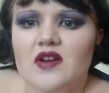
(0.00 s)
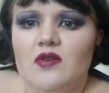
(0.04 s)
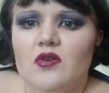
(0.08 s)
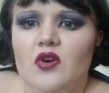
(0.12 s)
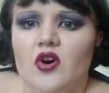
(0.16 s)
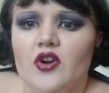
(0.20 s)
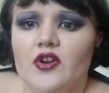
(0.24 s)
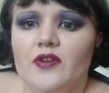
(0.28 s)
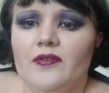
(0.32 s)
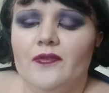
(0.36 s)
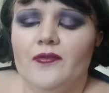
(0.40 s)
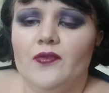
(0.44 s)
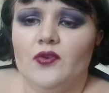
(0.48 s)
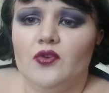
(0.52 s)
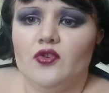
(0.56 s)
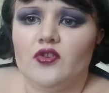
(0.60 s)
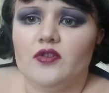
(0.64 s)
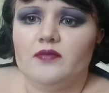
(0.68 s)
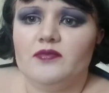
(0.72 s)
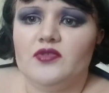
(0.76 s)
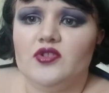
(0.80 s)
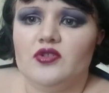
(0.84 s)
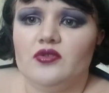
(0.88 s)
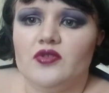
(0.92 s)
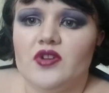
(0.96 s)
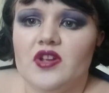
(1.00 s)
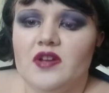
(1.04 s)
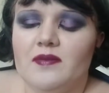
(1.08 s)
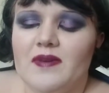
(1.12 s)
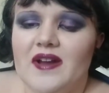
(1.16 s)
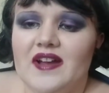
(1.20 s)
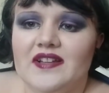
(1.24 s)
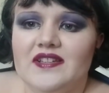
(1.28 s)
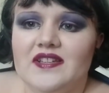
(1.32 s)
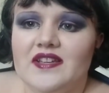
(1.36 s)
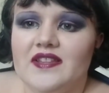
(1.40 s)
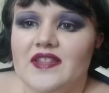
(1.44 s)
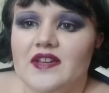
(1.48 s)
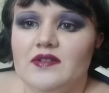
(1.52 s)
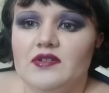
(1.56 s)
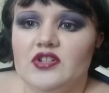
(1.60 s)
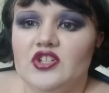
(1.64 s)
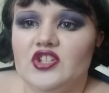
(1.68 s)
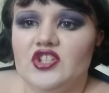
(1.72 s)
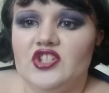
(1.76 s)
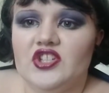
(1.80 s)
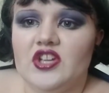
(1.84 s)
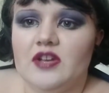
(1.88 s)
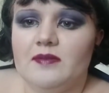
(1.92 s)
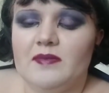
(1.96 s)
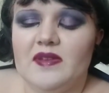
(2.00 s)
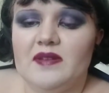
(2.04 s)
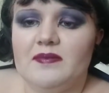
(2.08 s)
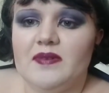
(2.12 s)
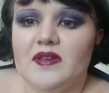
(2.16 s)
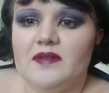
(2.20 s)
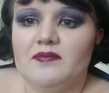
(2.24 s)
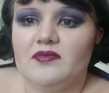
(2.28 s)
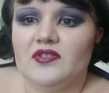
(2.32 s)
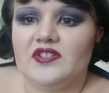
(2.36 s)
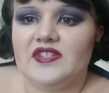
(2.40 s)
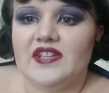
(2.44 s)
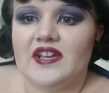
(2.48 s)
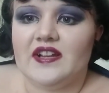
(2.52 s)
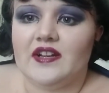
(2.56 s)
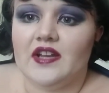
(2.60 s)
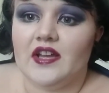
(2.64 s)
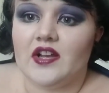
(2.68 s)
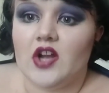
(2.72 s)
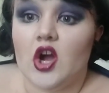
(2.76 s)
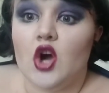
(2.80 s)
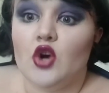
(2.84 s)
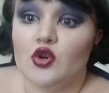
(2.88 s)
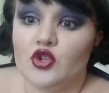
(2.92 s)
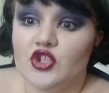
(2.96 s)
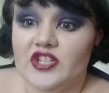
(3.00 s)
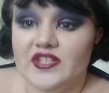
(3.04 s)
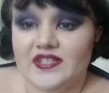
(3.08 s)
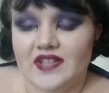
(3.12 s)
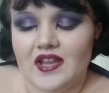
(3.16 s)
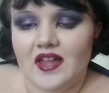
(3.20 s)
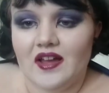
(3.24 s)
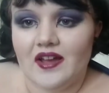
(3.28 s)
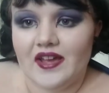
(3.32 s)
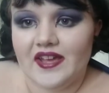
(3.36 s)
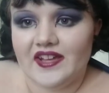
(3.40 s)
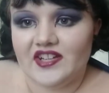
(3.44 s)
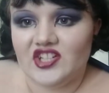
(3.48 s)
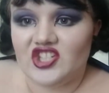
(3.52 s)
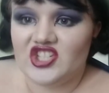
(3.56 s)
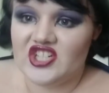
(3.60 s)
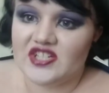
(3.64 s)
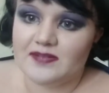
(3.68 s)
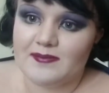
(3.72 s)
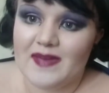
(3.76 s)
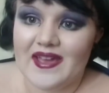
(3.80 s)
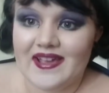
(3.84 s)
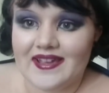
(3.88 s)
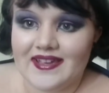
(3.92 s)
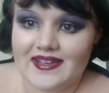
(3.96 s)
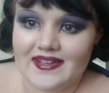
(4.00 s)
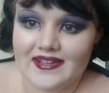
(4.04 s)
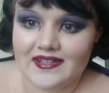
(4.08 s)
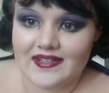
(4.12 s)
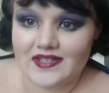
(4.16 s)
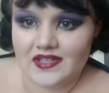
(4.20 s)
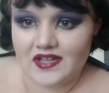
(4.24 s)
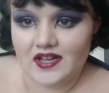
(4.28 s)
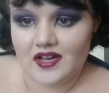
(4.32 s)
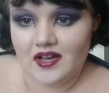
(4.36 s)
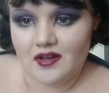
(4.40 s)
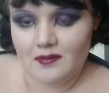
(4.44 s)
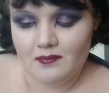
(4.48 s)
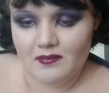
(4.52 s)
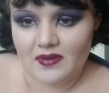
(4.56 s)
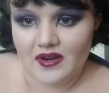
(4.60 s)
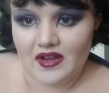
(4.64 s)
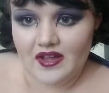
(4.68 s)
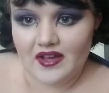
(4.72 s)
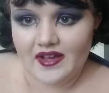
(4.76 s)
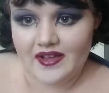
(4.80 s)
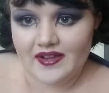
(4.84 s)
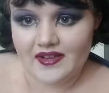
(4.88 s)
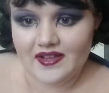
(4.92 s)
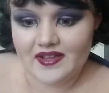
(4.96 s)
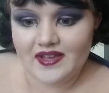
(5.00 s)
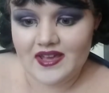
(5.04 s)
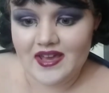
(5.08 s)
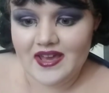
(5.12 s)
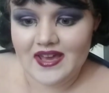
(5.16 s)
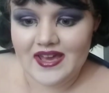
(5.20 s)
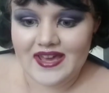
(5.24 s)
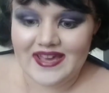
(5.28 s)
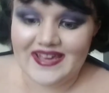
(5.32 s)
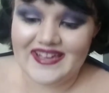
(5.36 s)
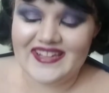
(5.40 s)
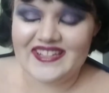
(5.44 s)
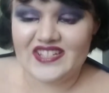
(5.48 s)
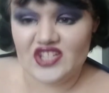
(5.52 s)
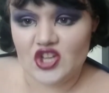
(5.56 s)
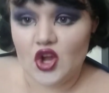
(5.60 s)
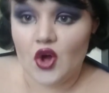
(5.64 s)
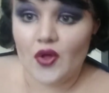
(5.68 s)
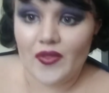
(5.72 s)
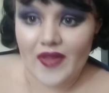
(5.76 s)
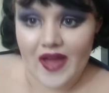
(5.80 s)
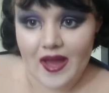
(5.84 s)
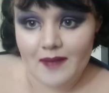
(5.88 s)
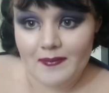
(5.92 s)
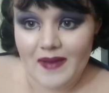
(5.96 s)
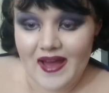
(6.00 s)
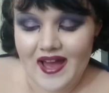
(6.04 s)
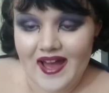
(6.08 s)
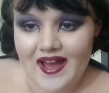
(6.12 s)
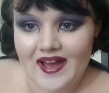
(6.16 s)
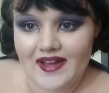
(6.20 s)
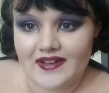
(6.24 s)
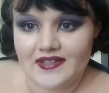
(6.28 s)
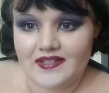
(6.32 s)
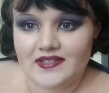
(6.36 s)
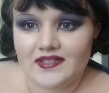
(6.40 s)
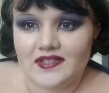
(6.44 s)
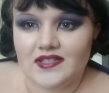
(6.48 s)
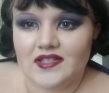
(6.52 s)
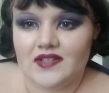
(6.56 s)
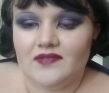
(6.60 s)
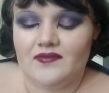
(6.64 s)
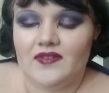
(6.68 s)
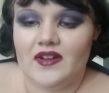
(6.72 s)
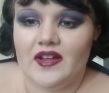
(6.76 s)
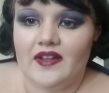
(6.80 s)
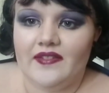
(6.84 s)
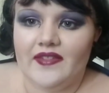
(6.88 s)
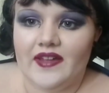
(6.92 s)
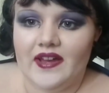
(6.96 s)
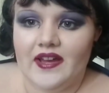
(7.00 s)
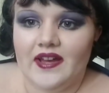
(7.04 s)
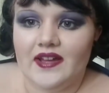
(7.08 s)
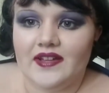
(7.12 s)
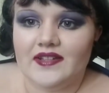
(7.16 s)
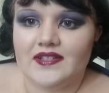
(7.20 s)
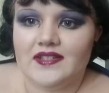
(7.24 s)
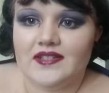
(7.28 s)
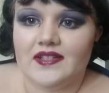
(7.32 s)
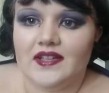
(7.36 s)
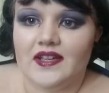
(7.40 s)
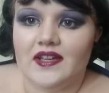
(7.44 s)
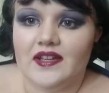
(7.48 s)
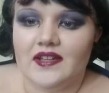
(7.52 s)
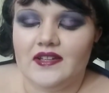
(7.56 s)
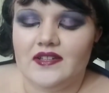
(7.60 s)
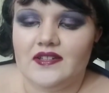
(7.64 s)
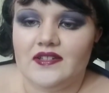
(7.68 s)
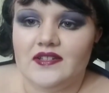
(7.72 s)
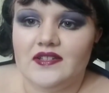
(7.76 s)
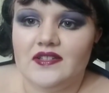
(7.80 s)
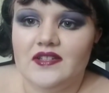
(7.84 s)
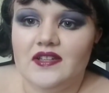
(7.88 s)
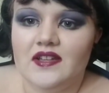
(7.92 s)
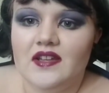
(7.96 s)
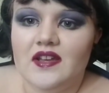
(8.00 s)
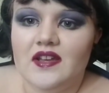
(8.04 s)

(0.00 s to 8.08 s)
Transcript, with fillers: on a forum talking about it, there were just so many people saying like, oh, she's lying, she's making it up, like, he's not that bad and stuff like that. And